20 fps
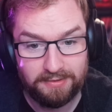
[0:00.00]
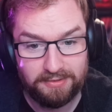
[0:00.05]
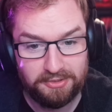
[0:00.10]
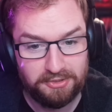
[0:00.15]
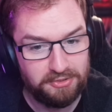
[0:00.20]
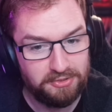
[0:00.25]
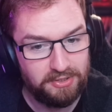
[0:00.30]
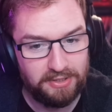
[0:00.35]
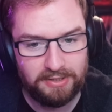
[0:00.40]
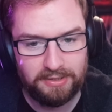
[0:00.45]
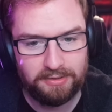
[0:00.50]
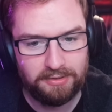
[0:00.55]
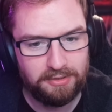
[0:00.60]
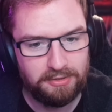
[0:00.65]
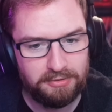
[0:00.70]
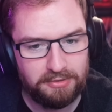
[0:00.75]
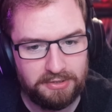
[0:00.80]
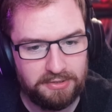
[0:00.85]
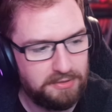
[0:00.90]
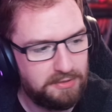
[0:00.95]
Just a little
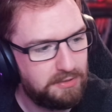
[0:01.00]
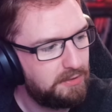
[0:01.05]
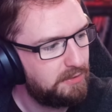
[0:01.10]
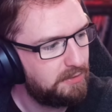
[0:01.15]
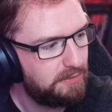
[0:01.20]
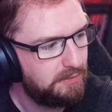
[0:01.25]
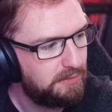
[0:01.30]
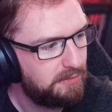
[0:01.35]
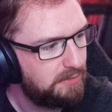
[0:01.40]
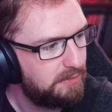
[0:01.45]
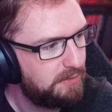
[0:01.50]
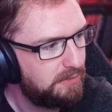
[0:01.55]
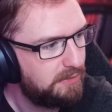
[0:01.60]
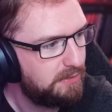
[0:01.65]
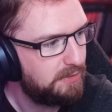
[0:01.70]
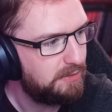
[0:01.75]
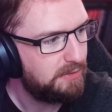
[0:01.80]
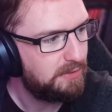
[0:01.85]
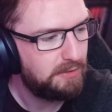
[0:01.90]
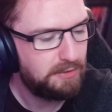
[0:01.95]
crystal
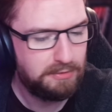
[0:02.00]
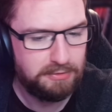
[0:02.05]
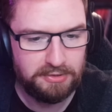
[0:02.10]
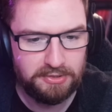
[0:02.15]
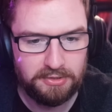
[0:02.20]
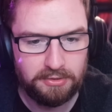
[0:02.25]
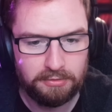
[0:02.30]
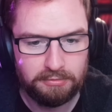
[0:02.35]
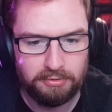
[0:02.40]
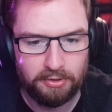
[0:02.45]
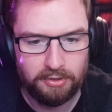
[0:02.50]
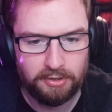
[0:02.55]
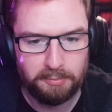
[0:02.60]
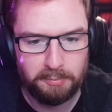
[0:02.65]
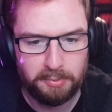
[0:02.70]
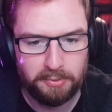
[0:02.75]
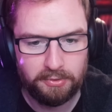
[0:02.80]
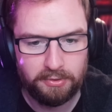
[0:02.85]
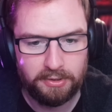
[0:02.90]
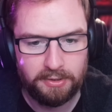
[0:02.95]
crawler
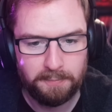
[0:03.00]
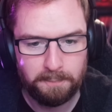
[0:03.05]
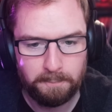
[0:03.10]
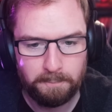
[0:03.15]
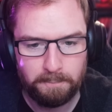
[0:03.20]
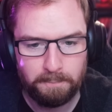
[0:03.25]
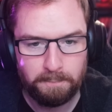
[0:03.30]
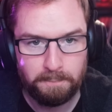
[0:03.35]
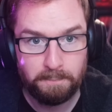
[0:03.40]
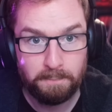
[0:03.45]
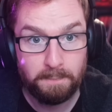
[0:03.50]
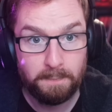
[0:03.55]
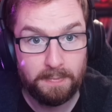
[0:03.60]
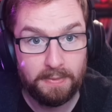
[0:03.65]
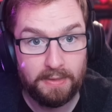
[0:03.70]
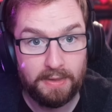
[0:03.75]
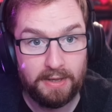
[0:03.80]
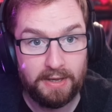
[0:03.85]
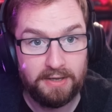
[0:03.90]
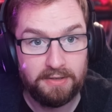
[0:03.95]
boy
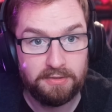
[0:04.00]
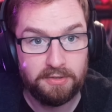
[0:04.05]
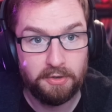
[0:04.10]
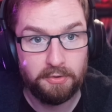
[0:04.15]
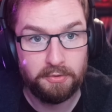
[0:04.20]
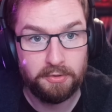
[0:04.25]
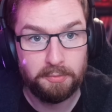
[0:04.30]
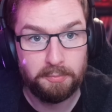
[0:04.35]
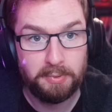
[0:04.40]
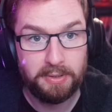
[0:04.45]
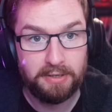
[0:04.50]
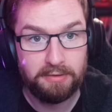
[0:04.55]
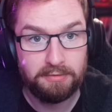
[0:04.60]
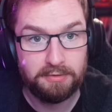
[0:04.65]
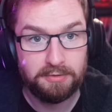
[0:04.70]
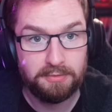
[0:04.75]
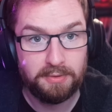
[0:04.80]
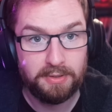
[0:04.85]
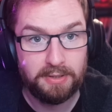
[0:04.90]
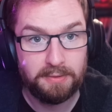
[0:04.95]
is going up here
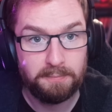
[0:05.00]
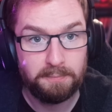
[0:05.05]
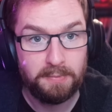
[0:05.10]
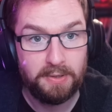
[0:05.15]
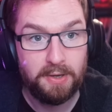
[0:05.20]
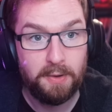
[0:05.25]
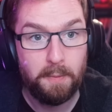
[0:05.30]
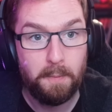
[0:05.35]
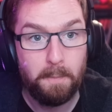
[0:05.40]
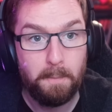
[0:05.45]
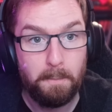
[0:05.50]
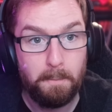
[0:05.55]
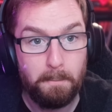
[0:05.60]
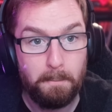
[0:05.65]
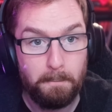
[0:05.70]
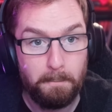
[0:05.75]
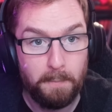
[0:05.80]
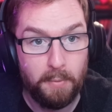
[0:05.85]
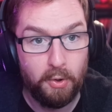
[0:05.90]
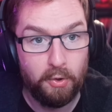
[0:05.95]
as well.
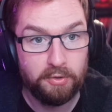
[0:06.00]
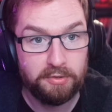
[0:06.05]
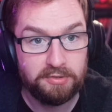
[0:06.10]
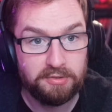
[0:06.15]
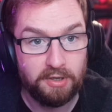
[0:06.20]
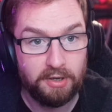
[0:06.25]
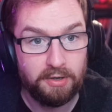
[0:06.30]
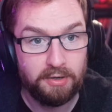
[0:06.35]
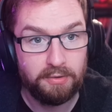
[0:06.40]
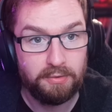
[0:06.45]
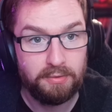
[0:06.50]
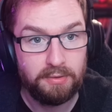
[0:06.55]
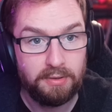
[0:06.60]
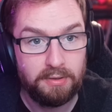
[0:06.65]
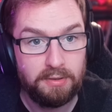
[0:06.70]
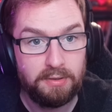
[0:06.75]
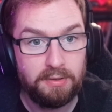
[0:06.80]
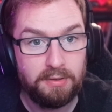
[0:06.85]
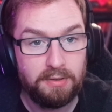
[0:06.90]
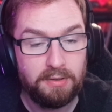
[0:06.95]
More so
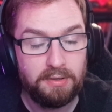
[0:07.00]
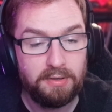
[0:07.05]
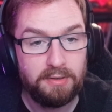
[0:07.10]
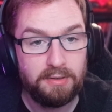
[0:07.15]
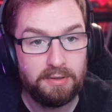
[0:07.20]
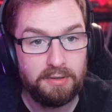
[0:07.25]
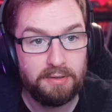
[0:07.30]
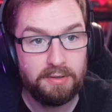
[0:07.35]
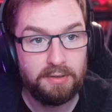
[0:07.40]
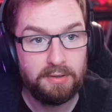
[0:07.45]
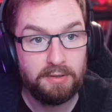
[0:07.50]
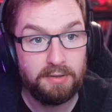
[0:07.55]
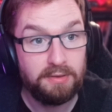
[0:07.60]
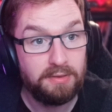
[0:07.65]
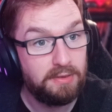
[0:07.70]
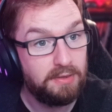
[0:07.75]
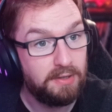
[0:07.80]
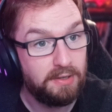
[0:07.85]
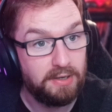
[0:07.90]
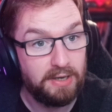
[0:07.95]

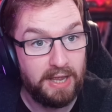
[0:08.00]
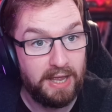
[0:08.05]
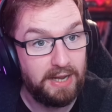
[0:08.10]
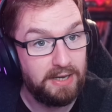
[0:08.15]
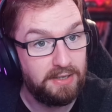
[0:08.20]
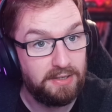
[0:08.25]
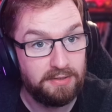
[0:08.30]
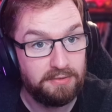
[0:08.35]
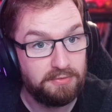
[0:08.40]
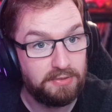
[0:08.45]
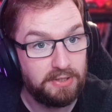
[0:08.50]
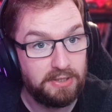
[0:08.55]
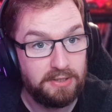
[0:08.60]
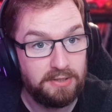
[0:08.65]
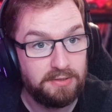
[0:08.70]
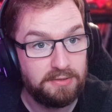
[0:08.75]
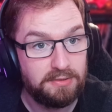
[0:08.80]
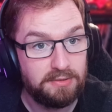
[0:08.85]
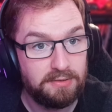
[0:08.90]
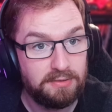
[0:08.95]
than any of
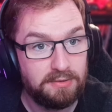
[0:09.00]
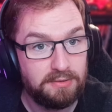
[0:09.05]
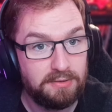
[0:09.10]
these.